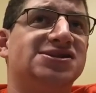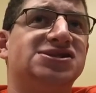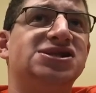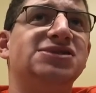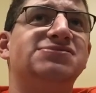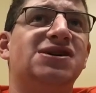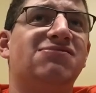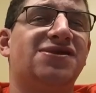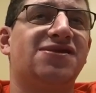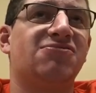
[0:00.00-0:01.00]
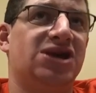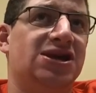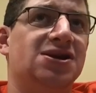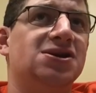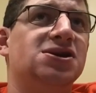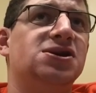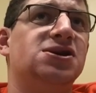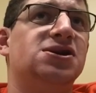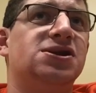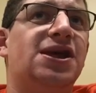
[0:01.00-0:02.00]
They run the ball,
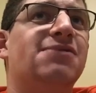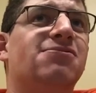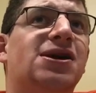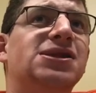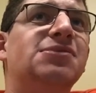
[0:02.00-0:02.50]
and the Chiefs